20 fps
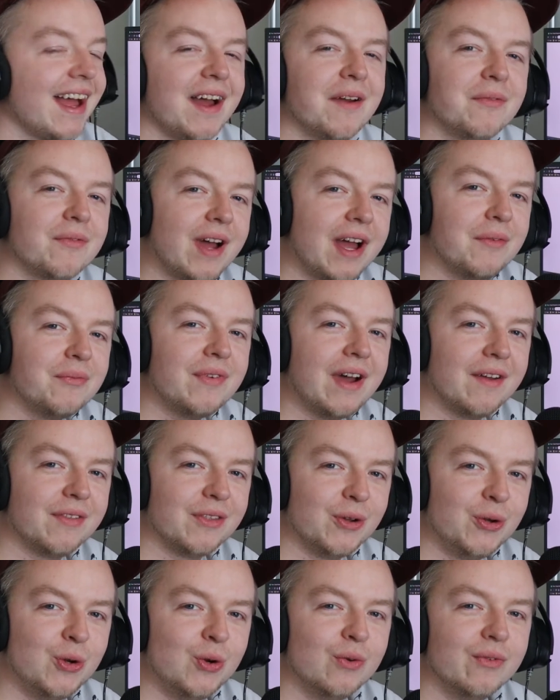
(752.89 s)
I, I
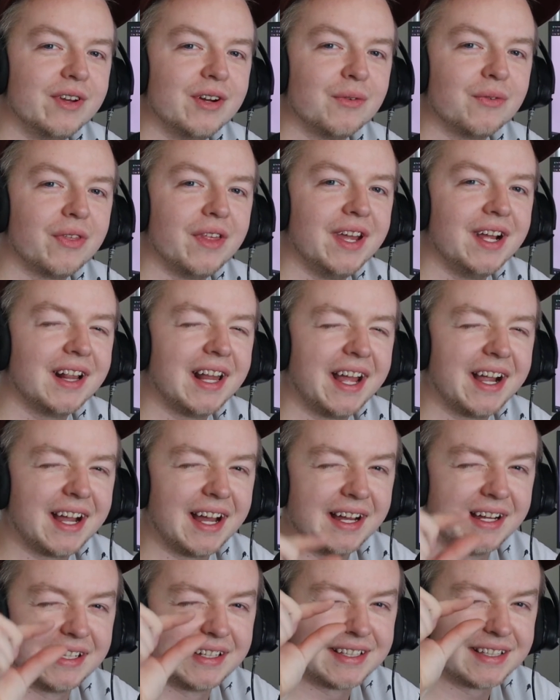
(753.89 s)
found the Whoville thing like
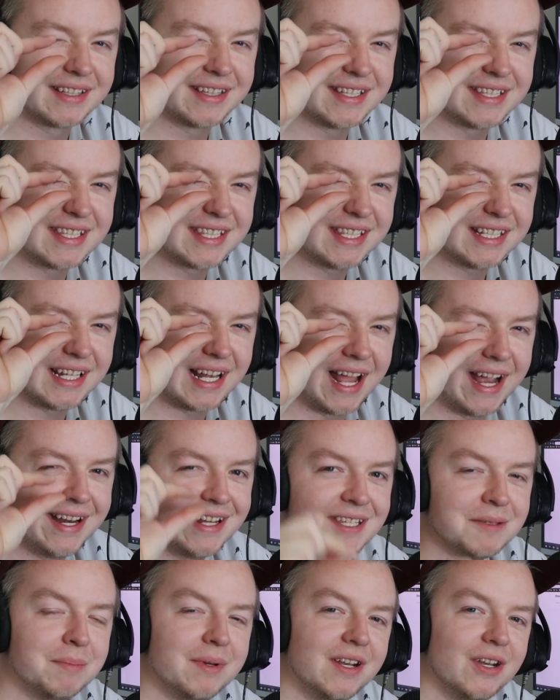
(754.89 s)
the
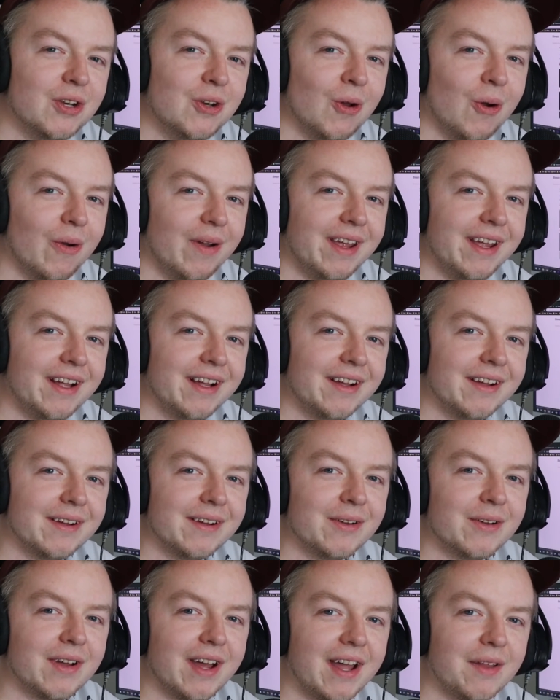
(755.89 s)
slightest bit annoying
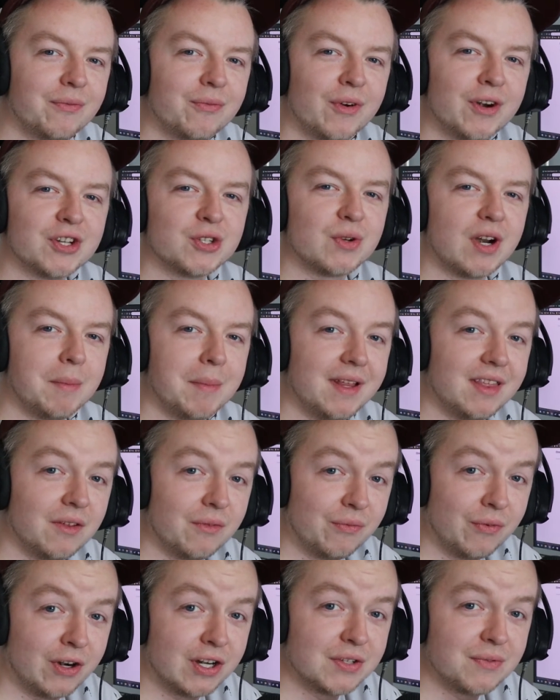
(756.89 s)
at first when I made
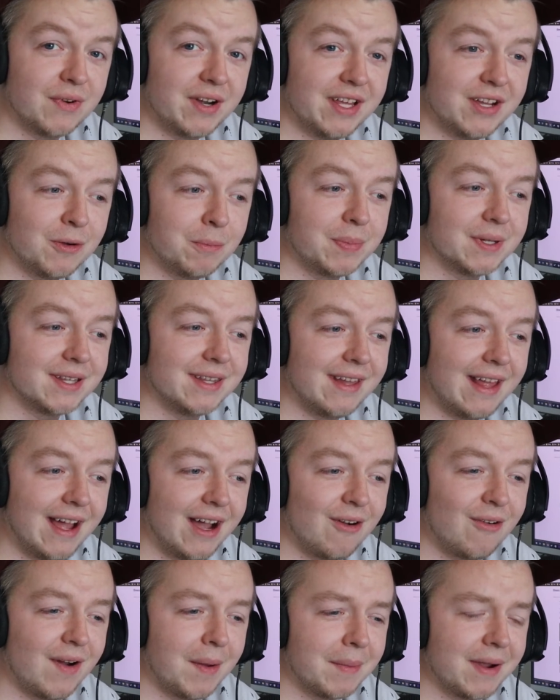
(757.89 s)
the first video, but
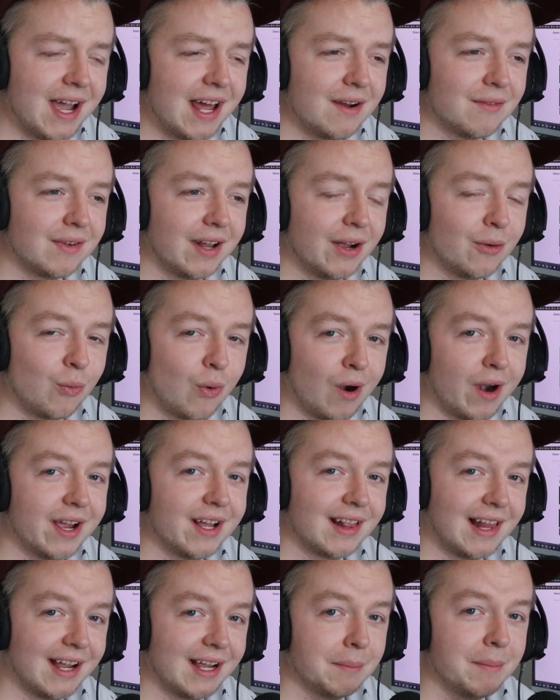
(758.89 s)
now I'm kind of like
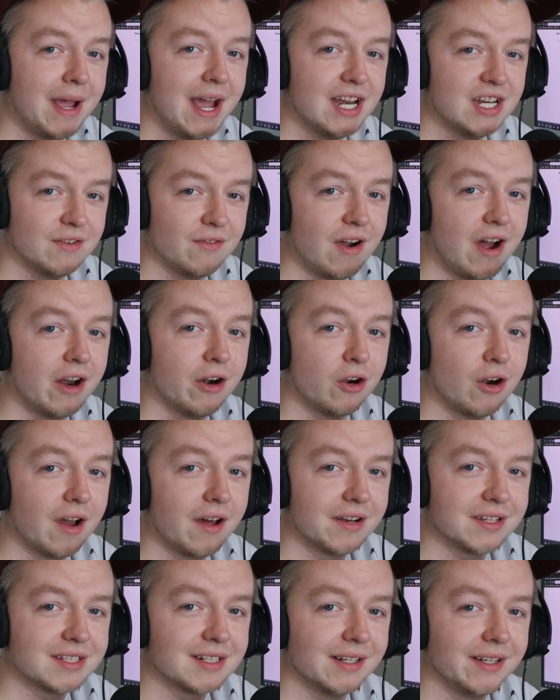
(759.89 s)
wearing it like a badge of honor,
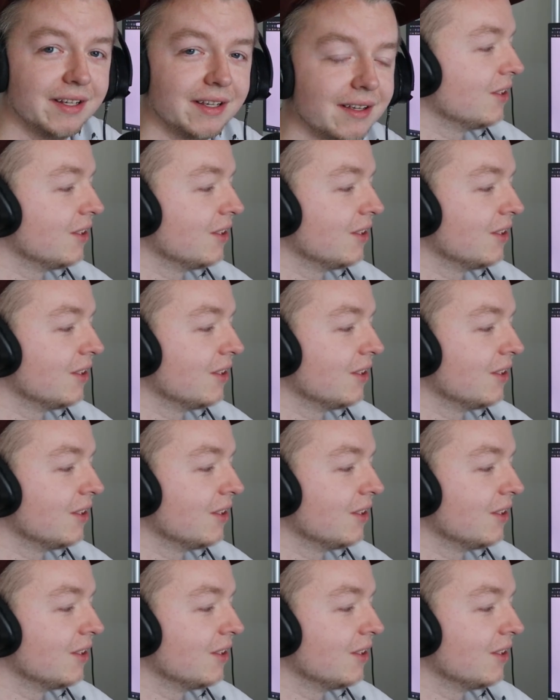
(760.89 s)
honestly.